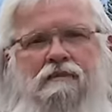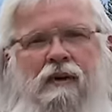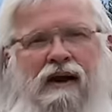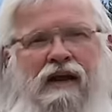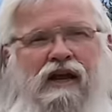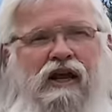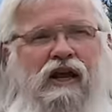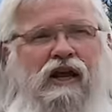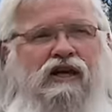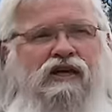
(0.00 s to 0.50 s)
But
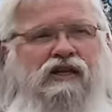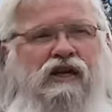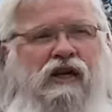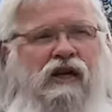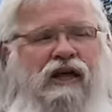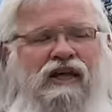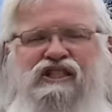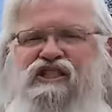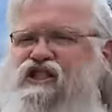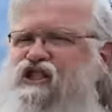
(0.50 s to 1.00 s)

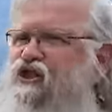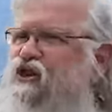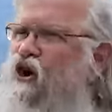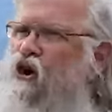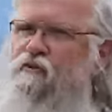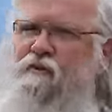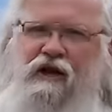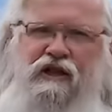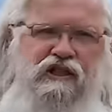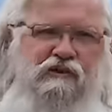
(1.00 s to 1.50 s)
it's
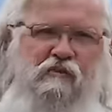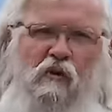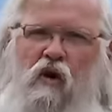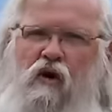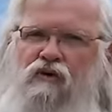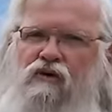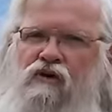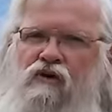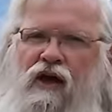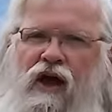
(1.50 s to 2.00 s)
so much
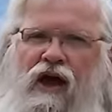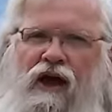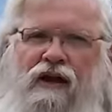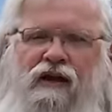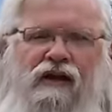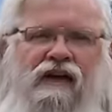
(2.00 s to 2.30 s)
more than that.